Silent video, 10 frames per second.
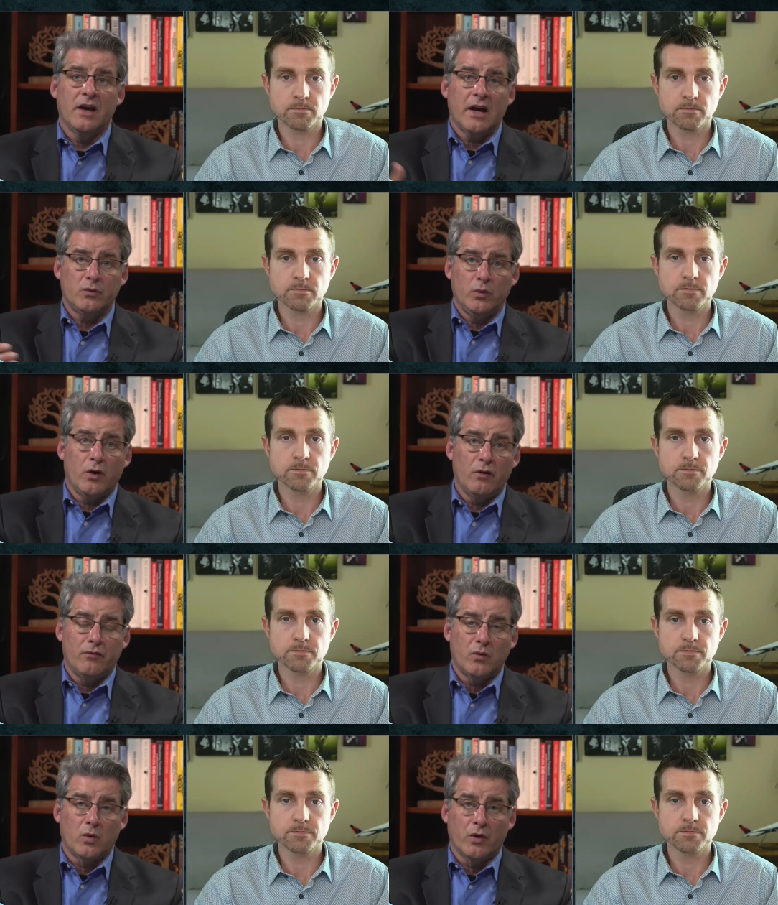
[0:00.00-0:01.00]
Speaker 1: as we go
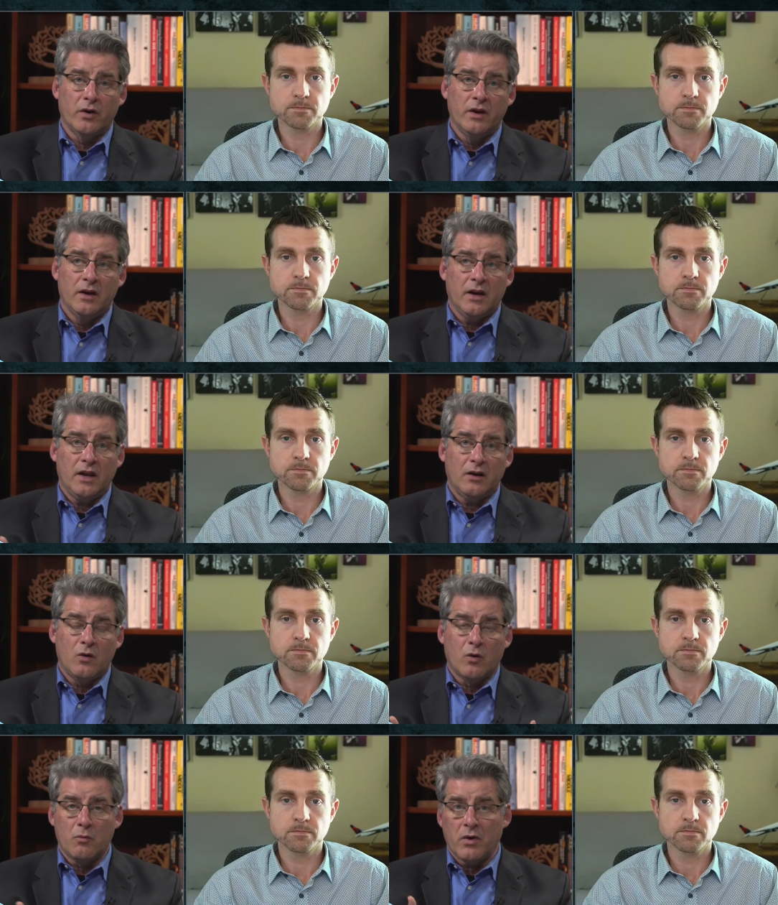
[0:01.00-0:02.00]
forward and
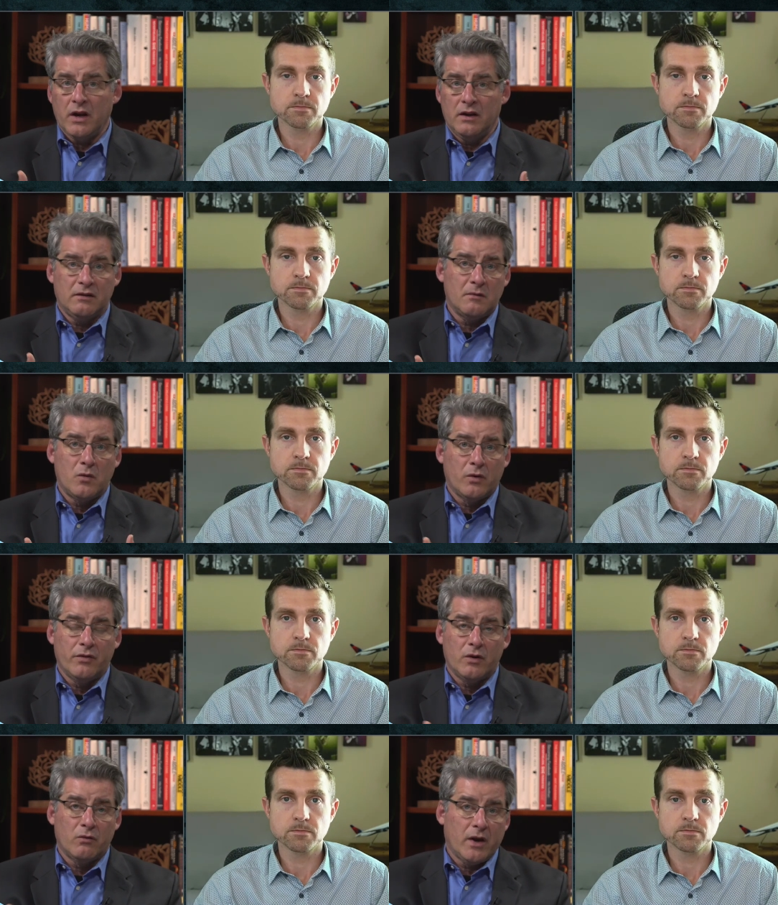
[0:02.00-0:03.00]
incorporate into more of
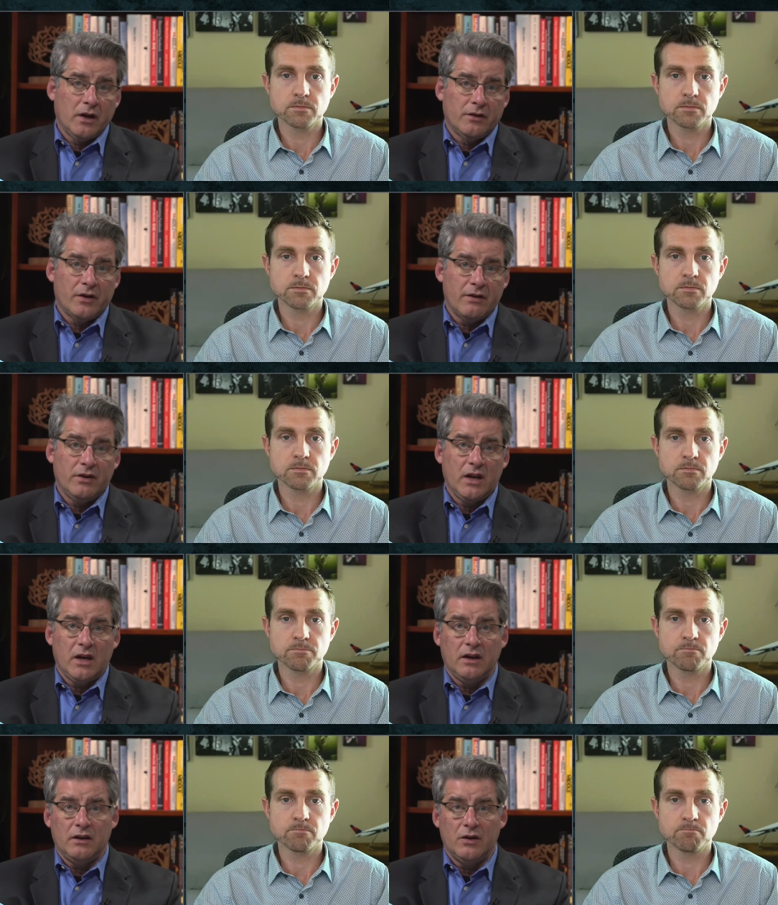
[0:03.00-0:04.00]
their regular
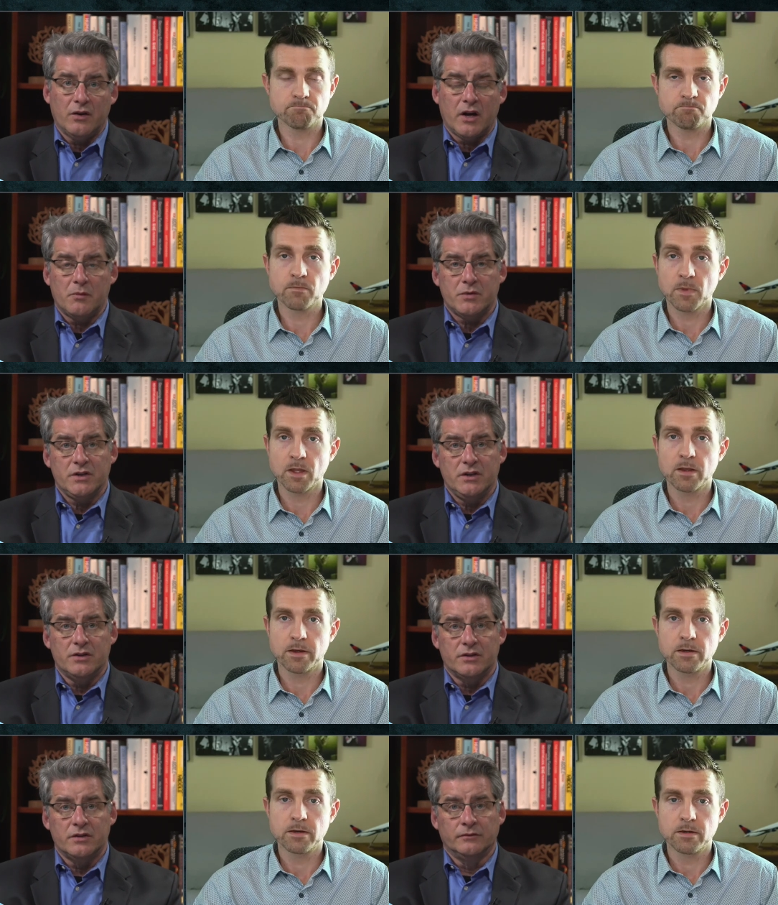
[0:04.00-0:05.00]
everyday, you know, kind of
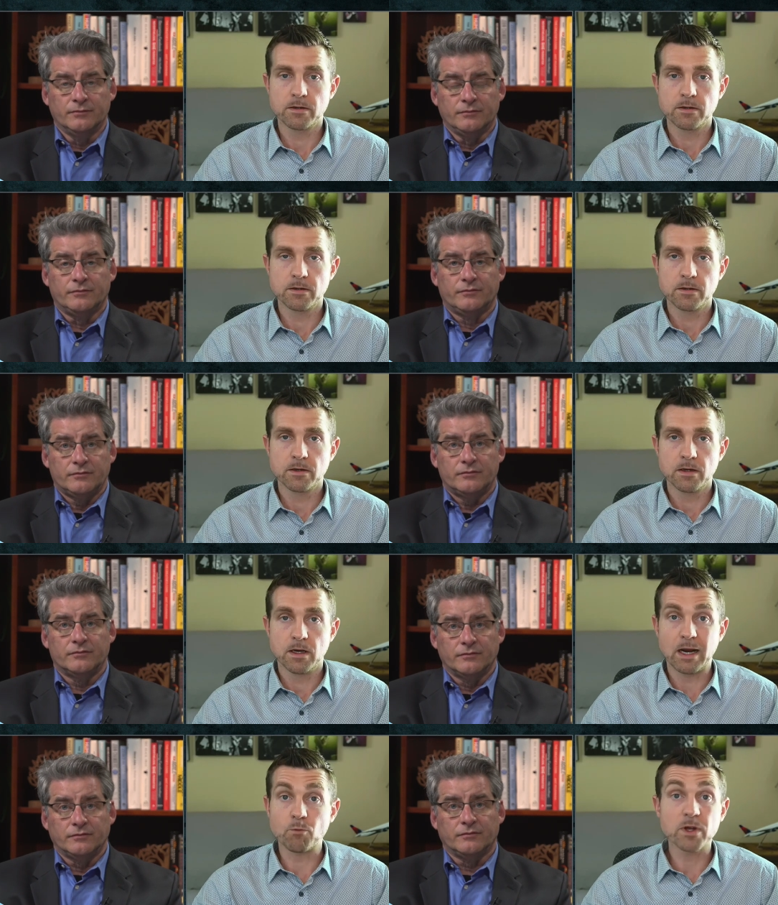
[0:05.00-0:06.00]
procedures?
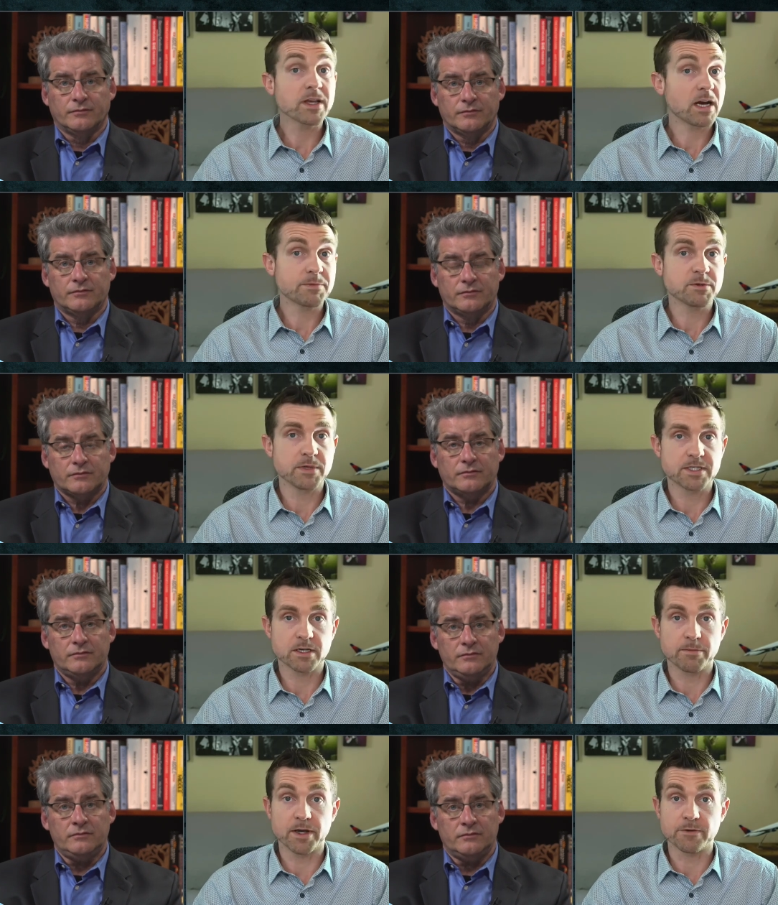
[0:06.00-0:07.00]
Speaker 2: I'm really
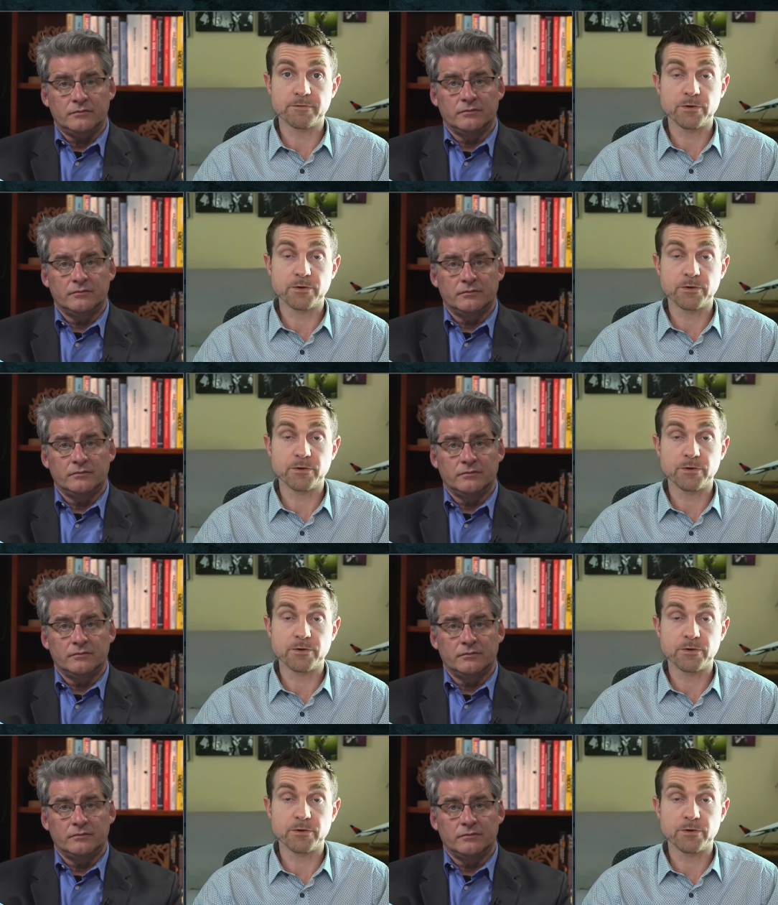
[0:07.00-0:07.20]
optimistic about the